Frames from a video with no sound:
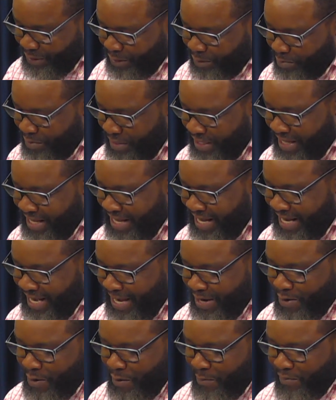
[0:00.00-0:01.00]
speaker and
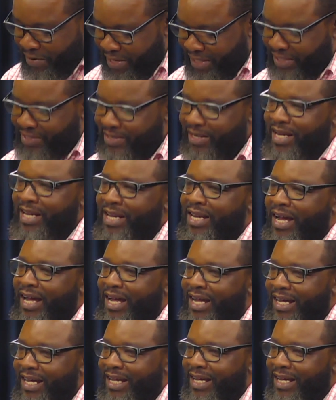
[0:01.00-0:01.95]
a corporate trainer.